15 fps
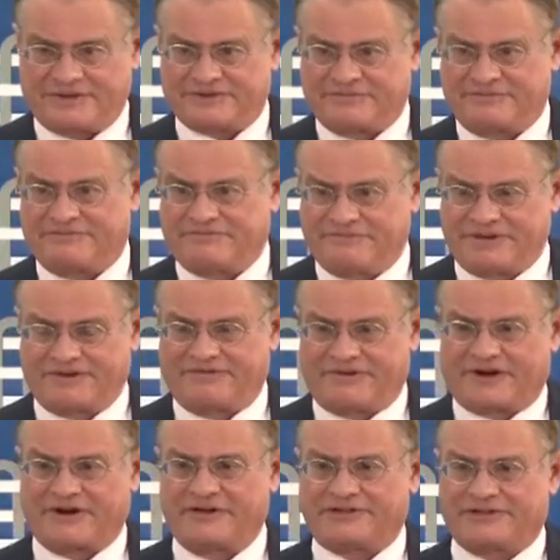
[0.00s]
it's been a
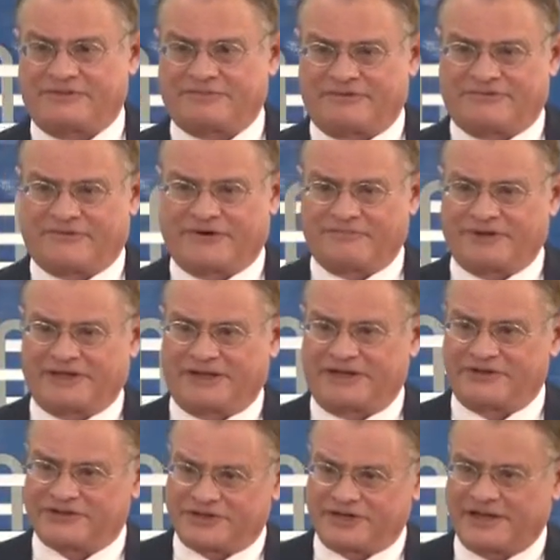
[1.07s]
very simple
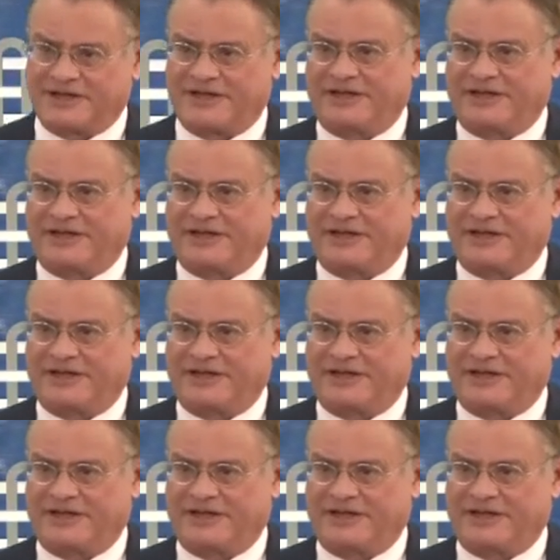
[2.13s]
formulation.